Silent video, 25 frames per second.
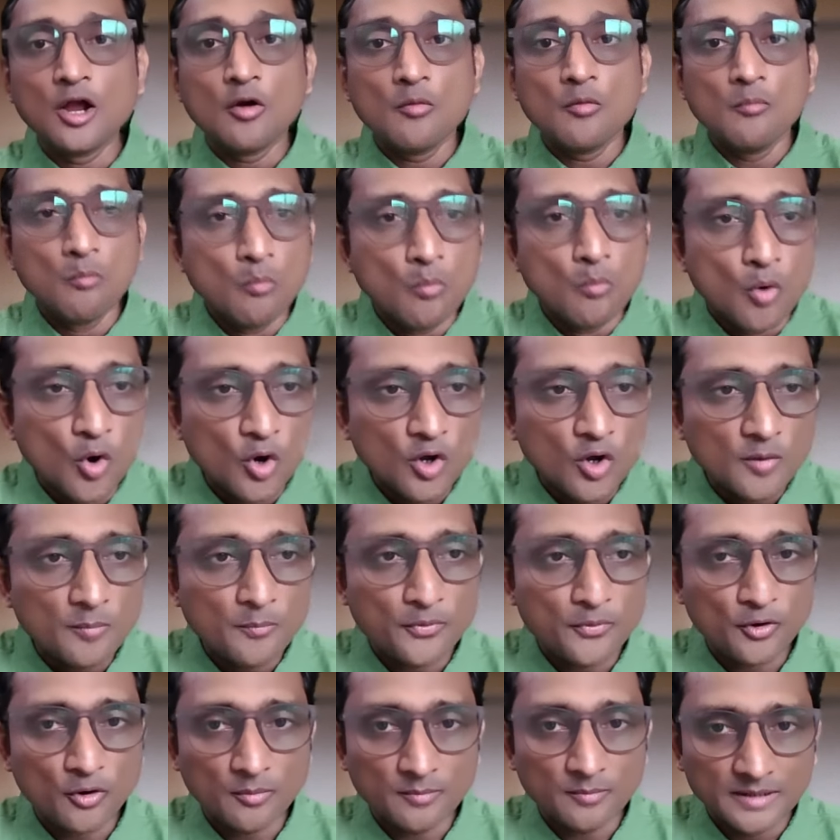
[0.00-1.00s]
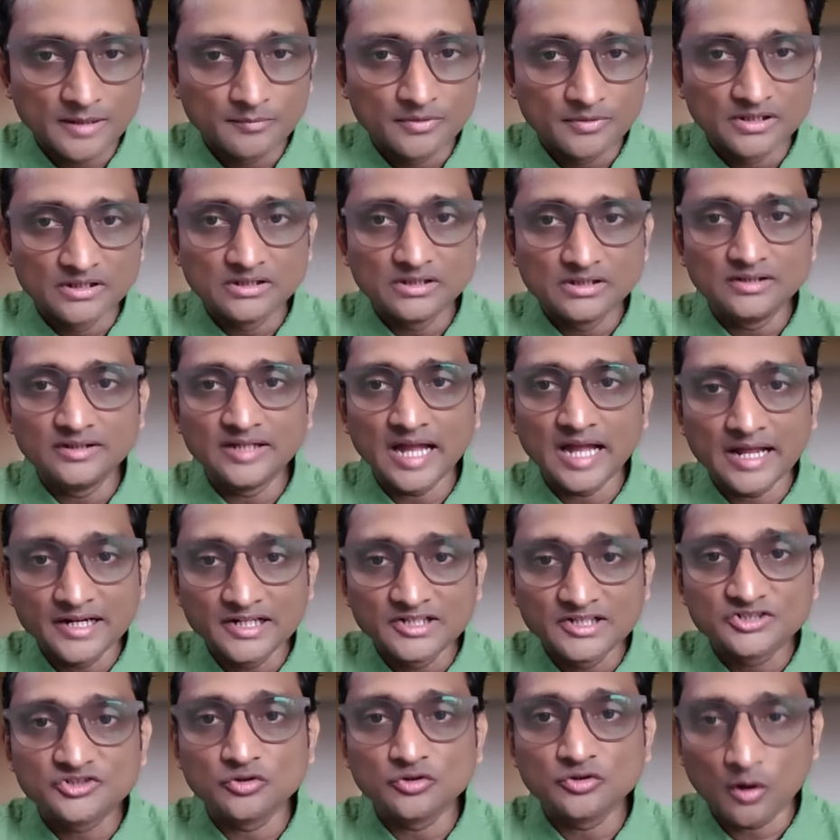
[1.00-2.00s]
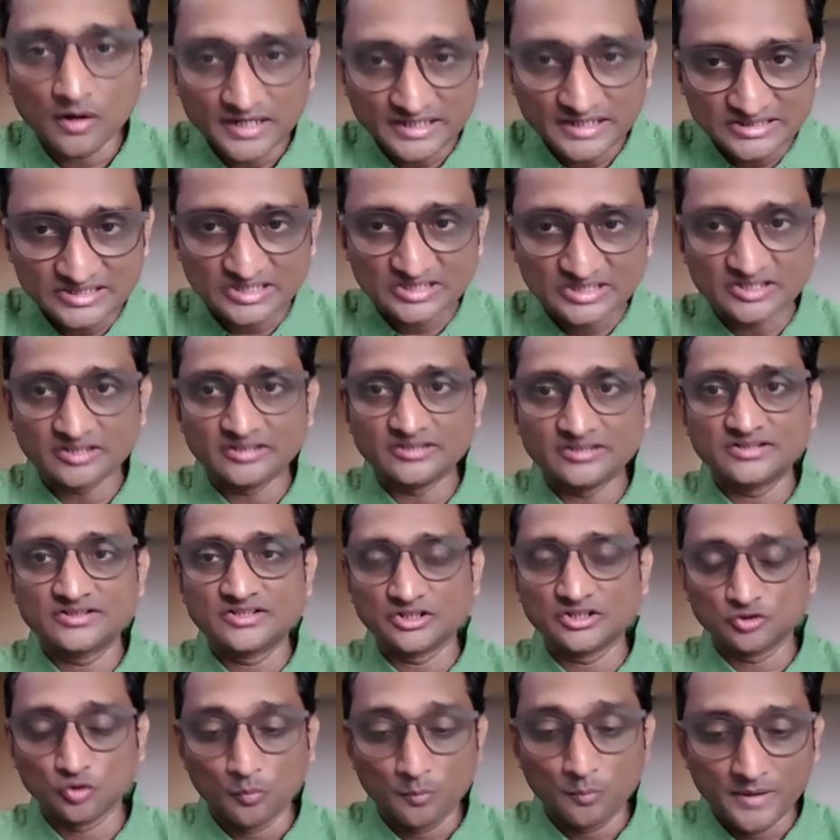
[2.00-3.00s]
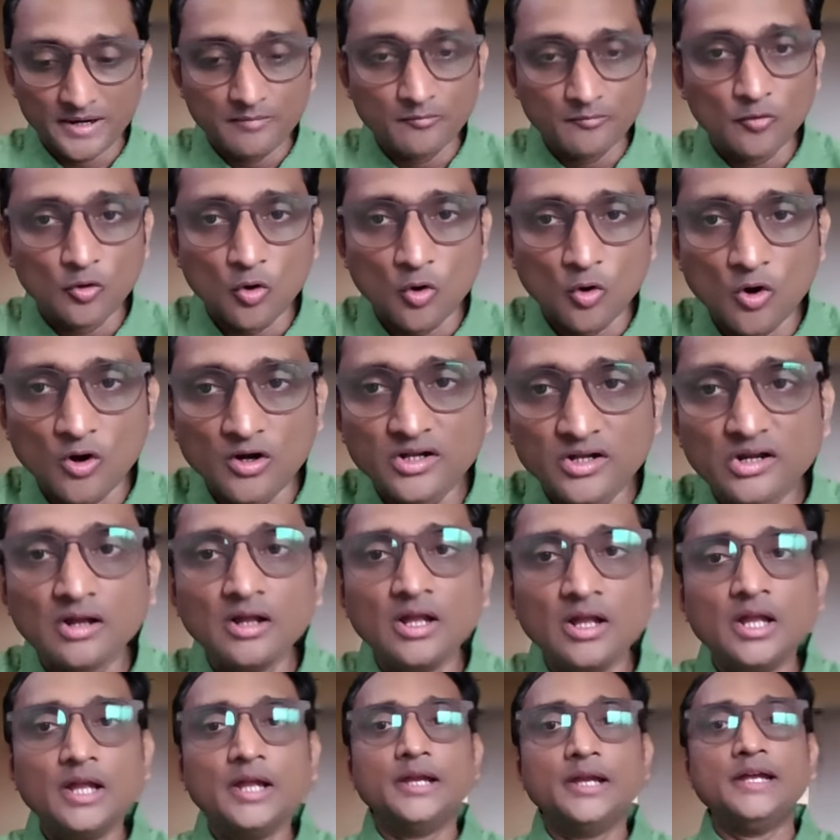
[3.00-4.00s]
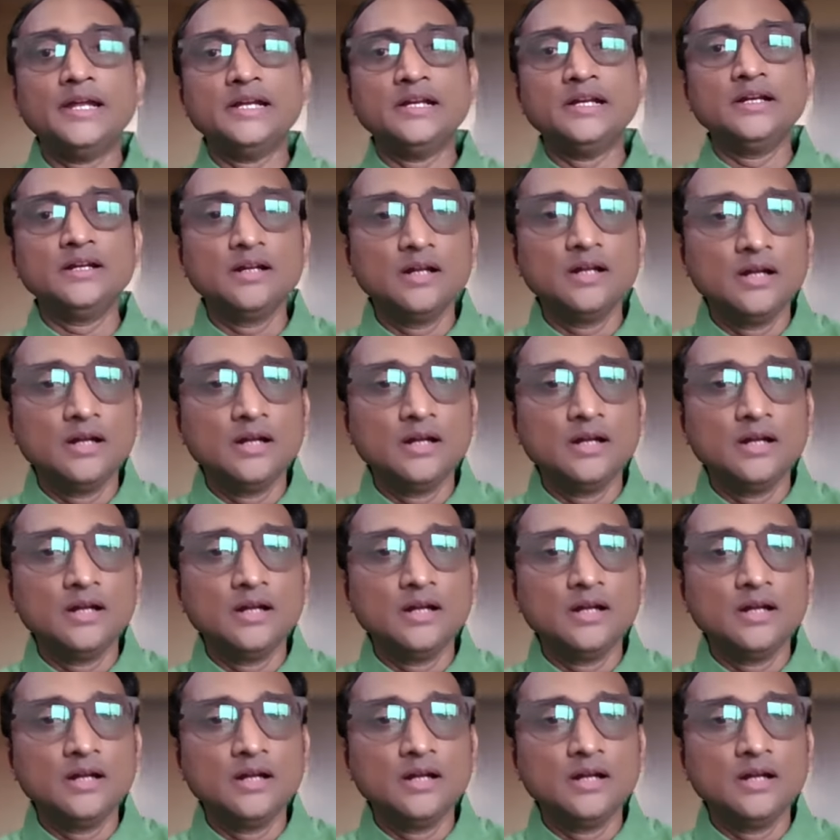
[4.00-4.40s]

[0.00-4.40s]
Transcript: more probable than its non-existence the supreme court in